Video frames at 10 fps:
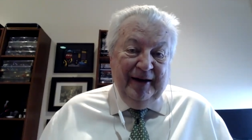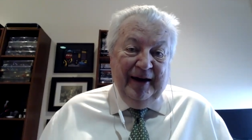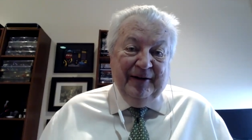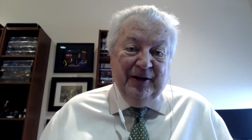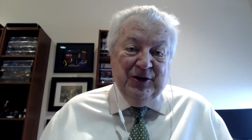
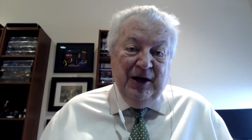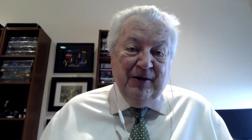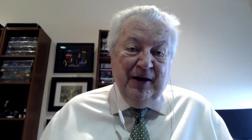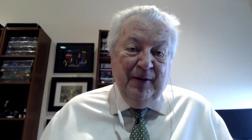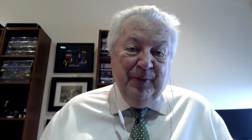And the shell
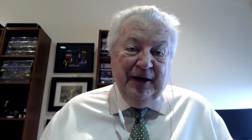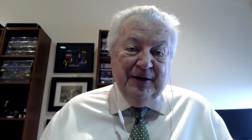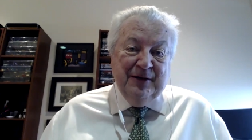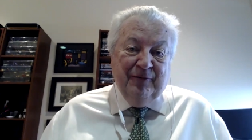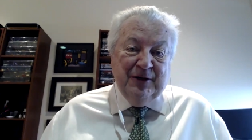companies
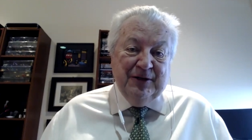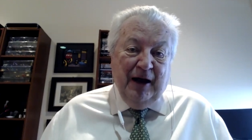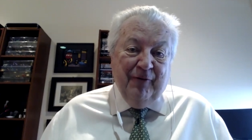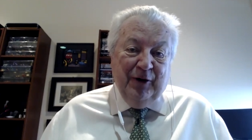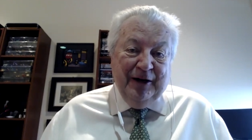of the
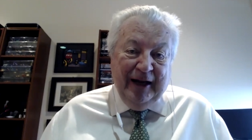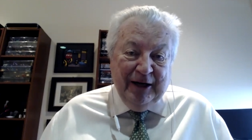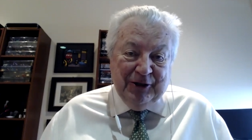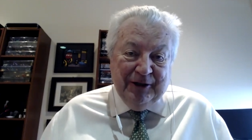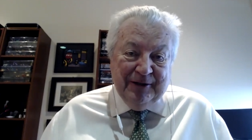sovereign
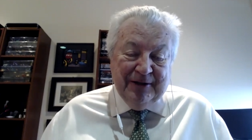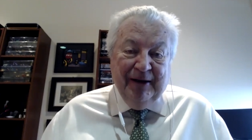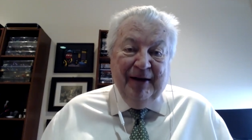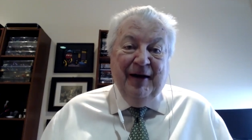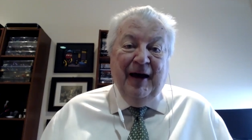nations
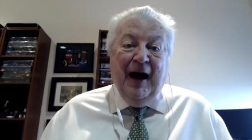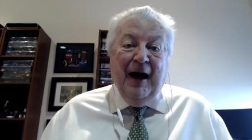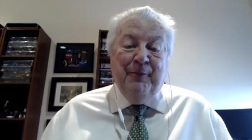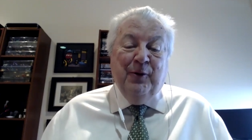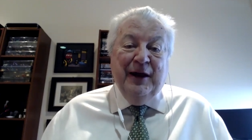
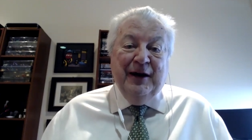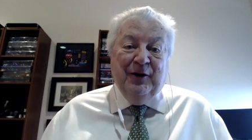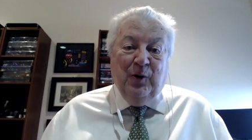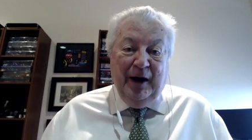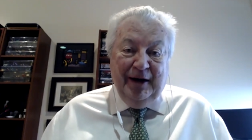operated
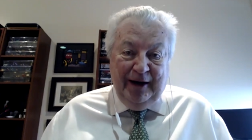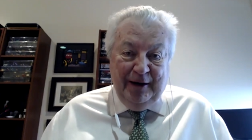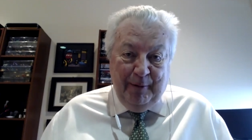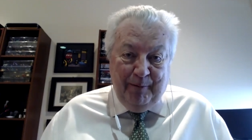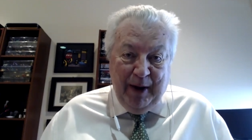quite
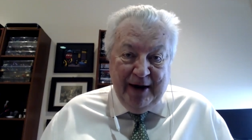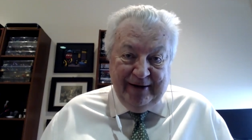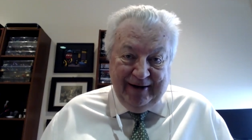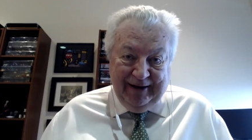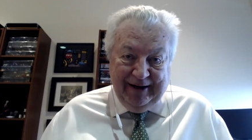
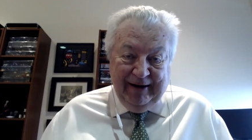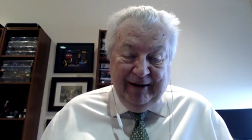independently